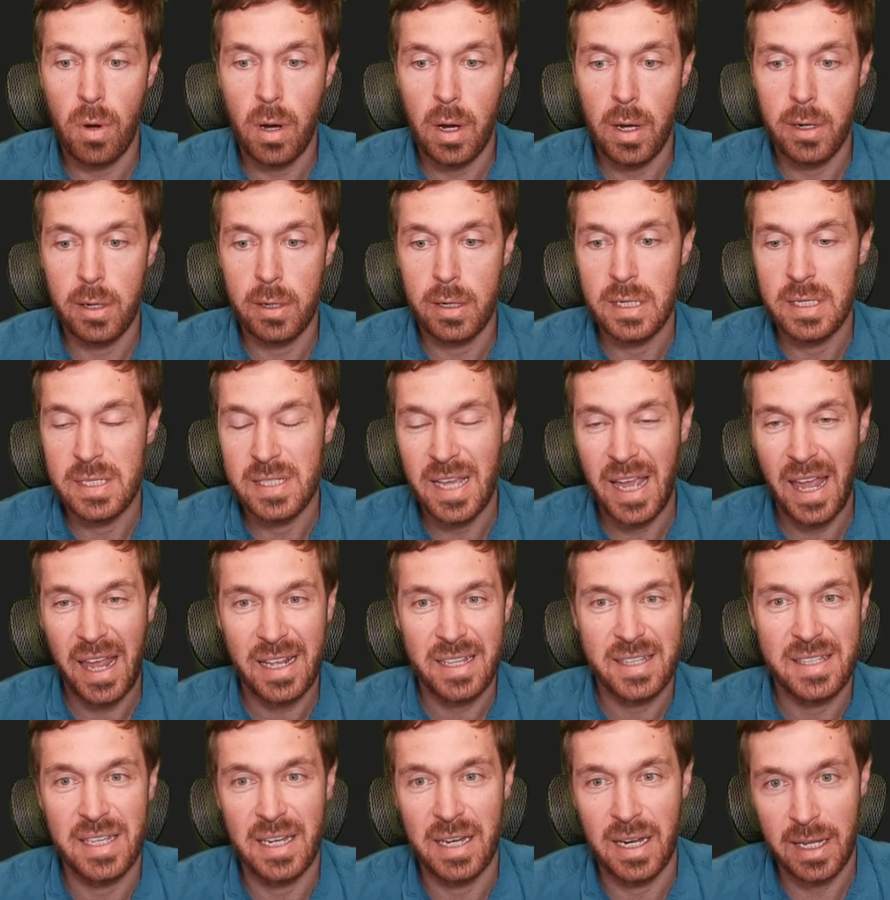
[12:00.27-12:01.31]
water is
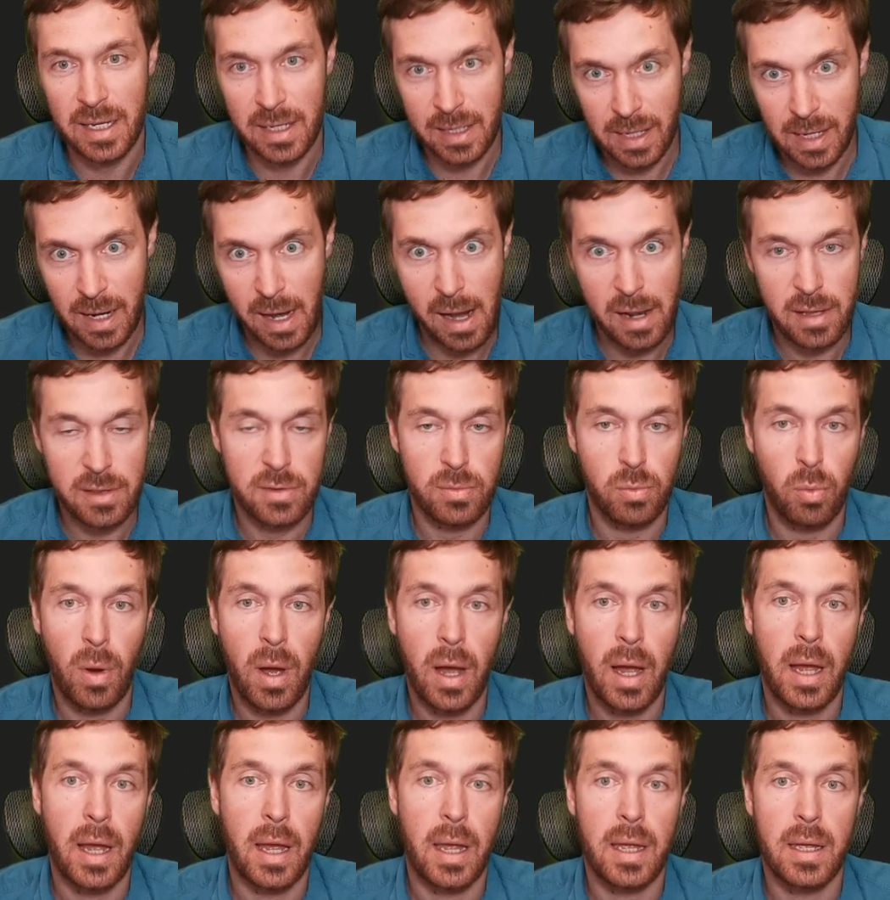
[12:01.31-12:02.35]
exiting. And that's
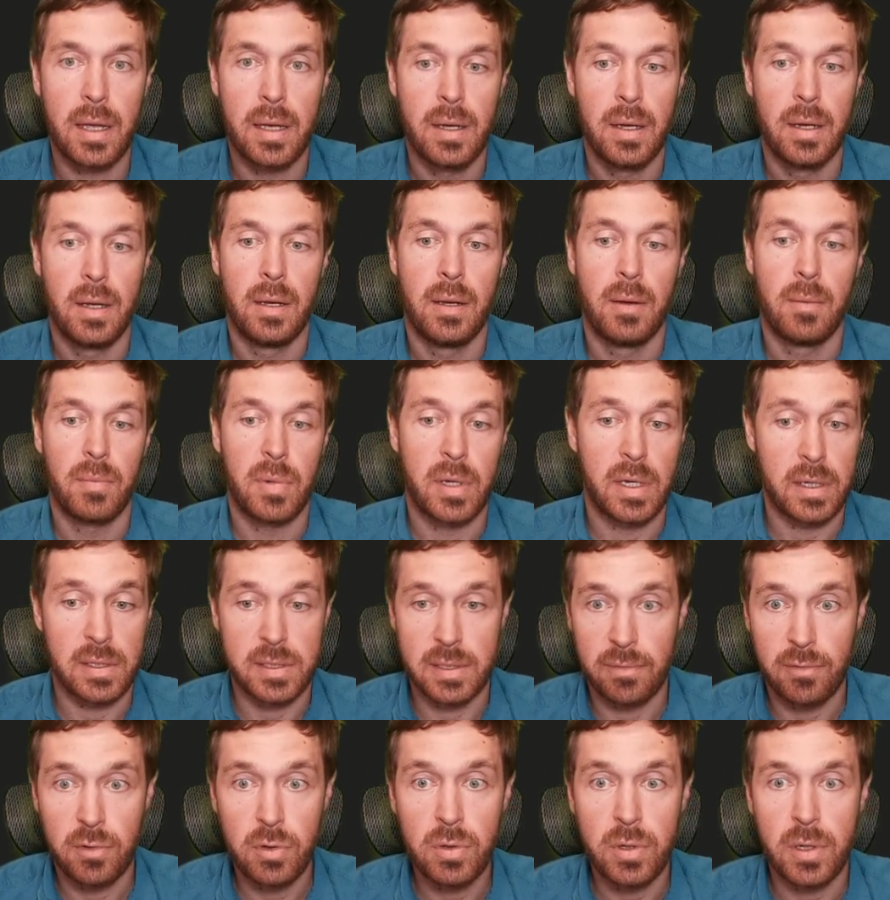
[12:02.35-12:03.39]
why,
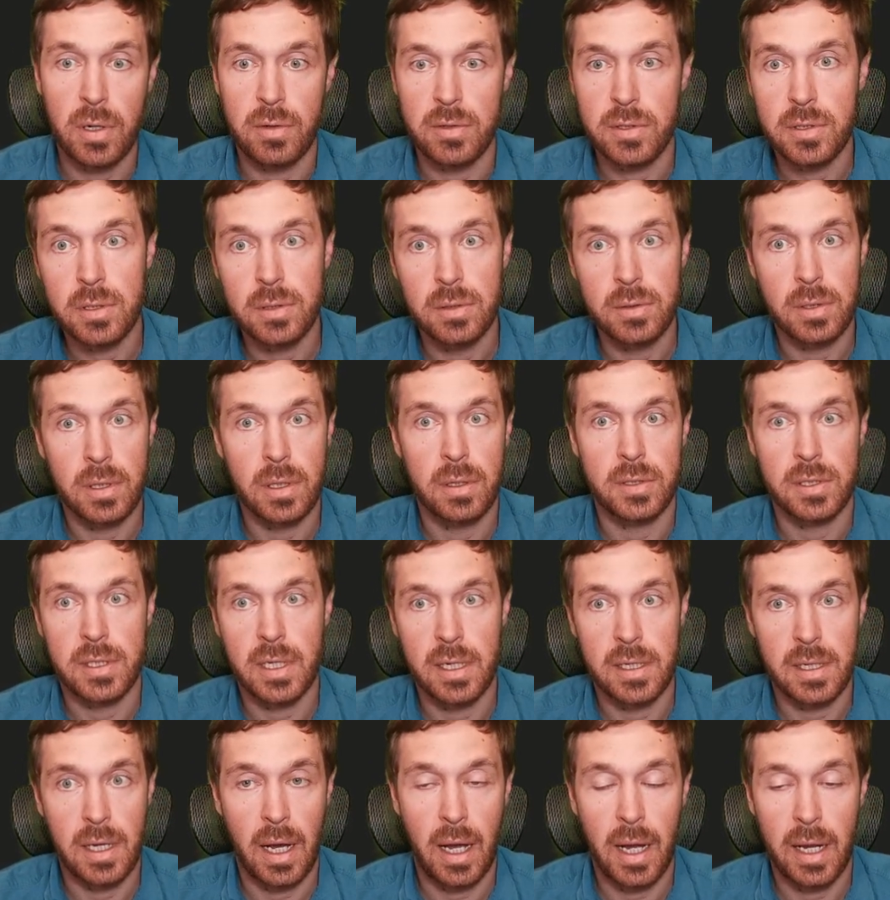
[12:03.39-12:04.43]
because of glucose,
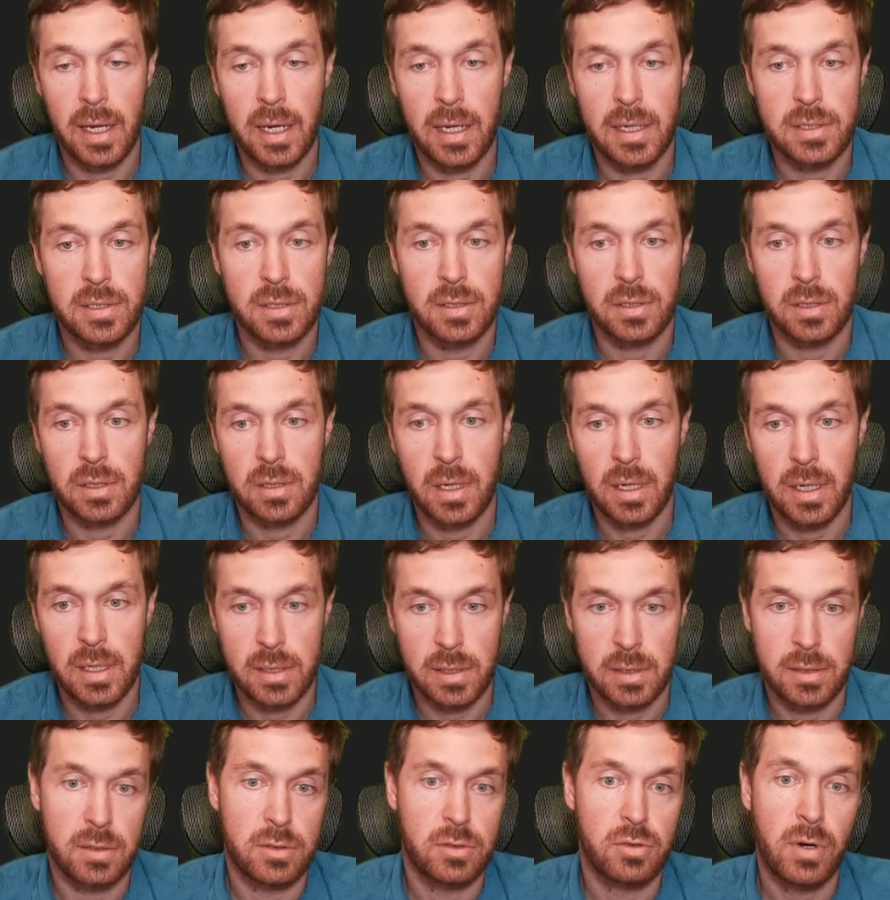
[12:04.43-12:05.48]
high
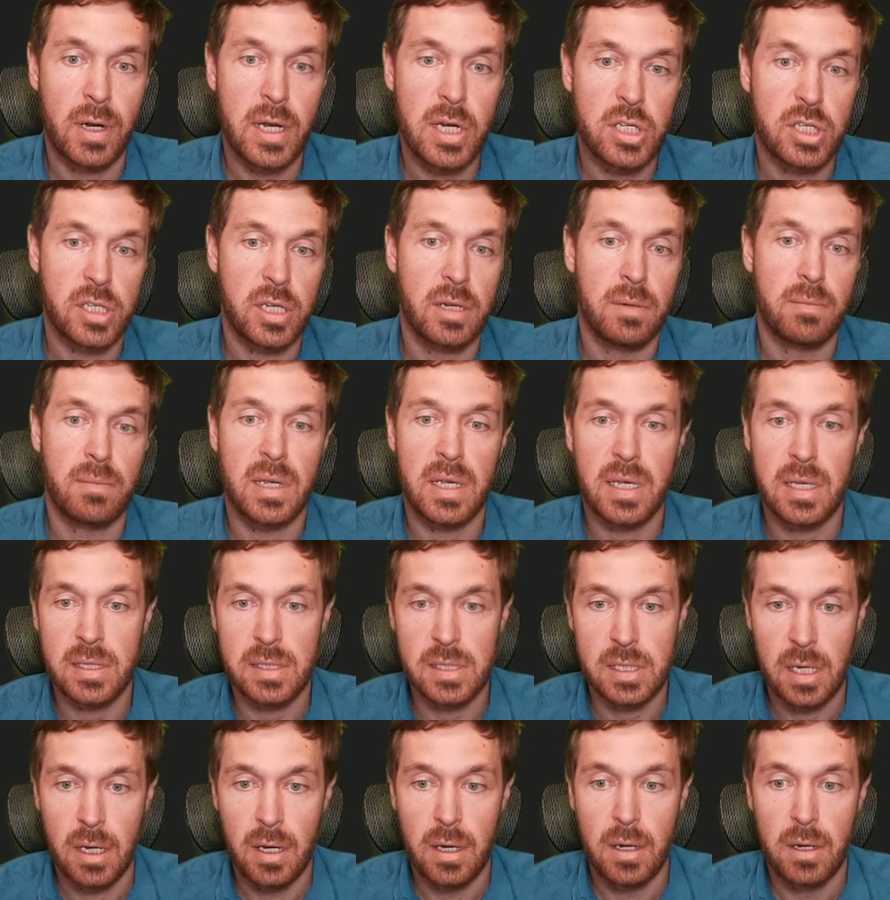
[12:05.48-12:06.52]
concentration
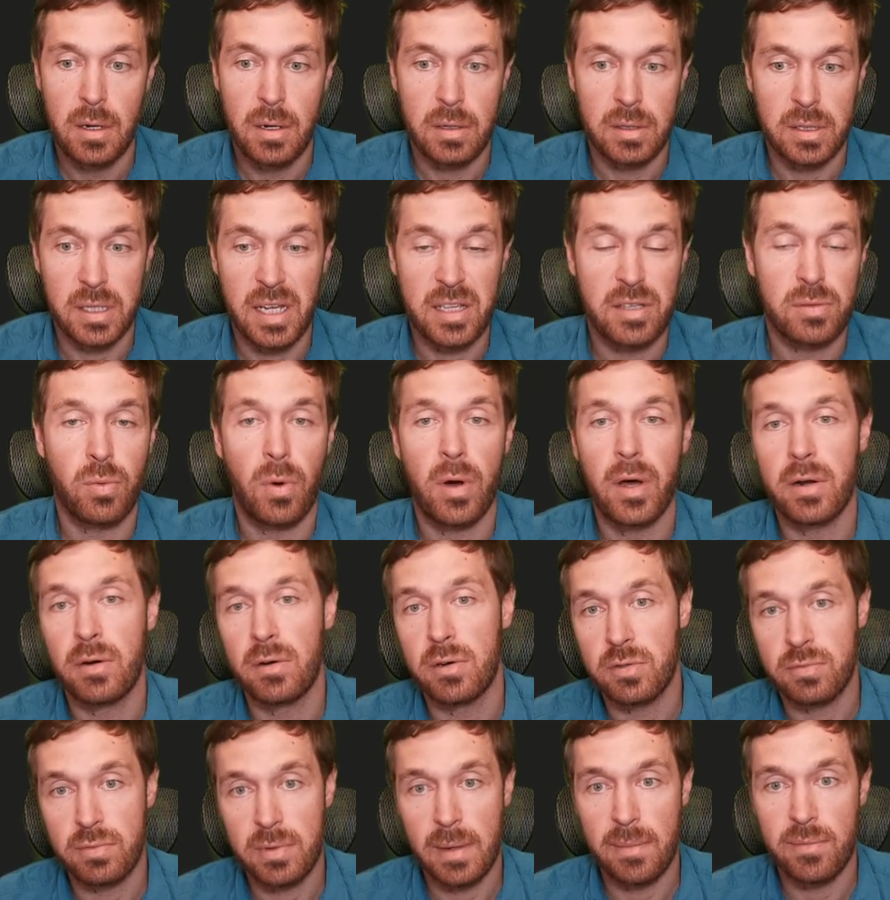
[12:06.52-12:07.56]
means less
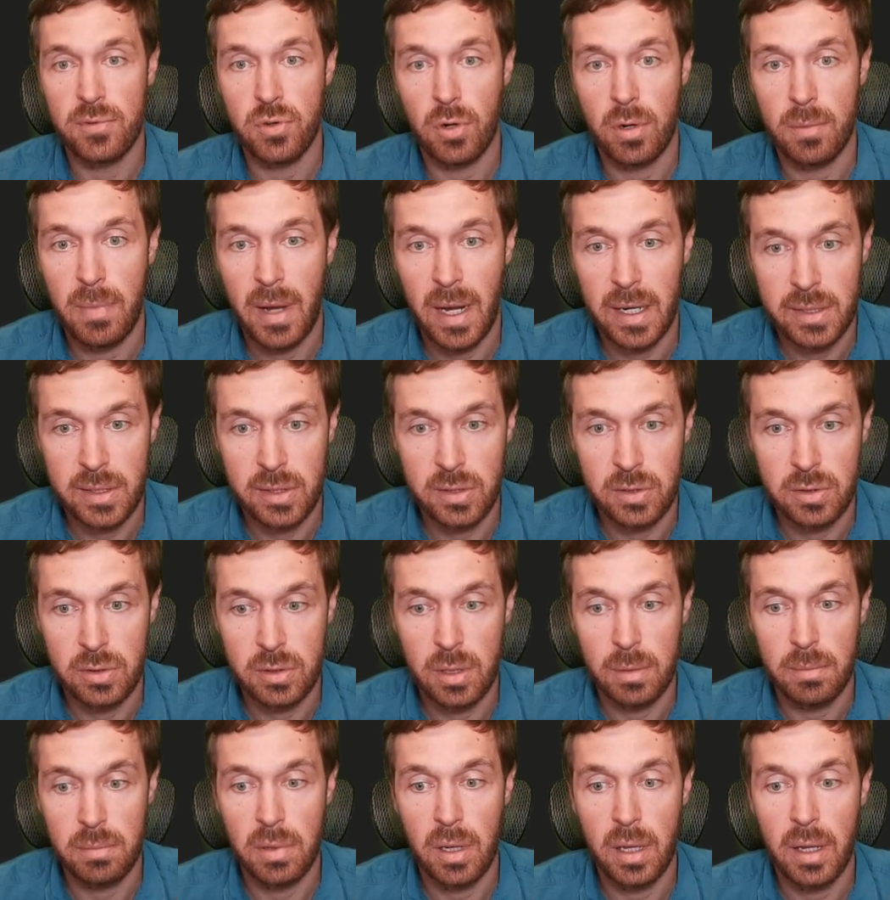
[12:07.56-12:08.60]
water is reabsorbed back into
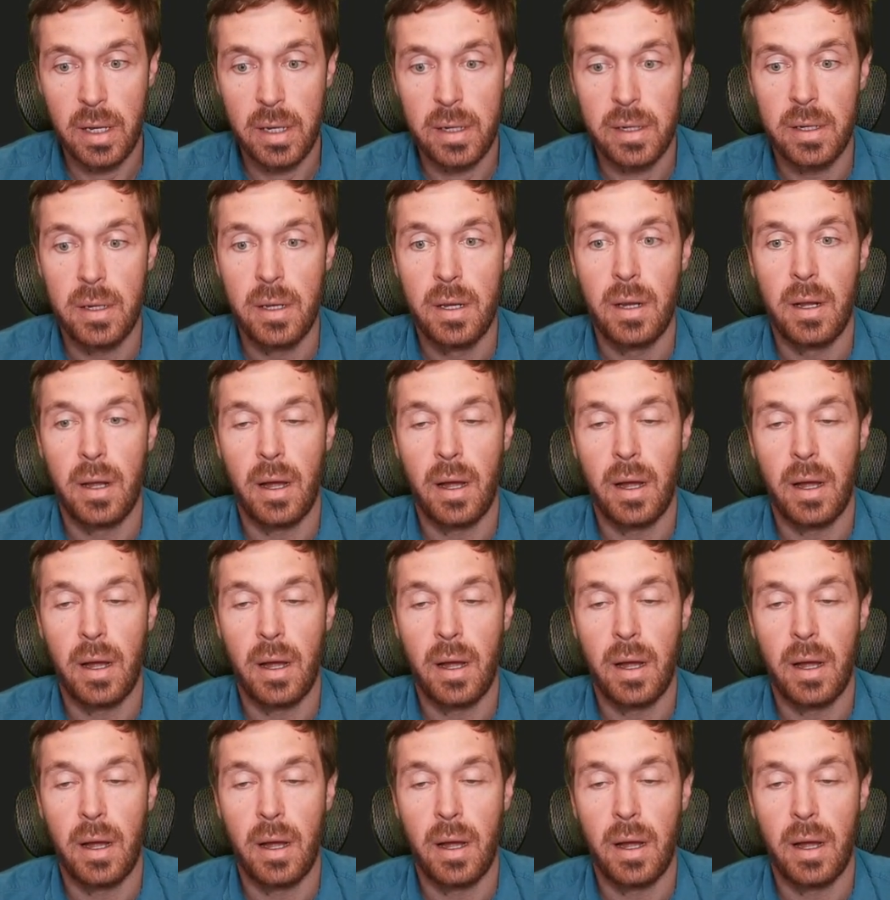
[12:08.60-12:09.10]
the blood.